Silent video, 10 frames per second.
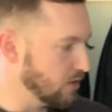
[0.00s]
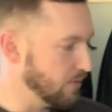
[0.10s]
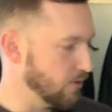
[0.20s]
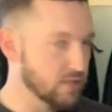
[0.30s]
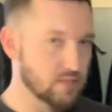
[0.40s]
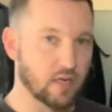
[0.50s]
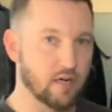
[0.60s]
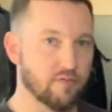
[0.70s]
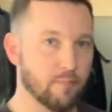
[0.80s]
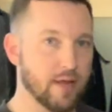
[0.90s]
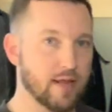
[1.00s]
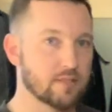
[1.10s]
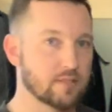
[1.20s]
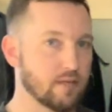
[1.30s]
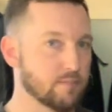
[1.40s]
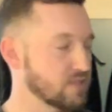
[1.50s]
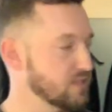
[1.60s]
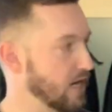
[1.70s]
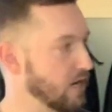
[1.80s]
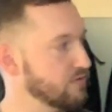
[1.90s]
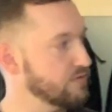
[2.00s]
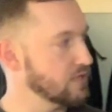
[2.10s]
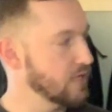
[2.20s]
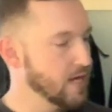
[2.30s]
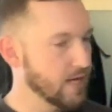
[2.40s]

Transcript: components of the pants themselves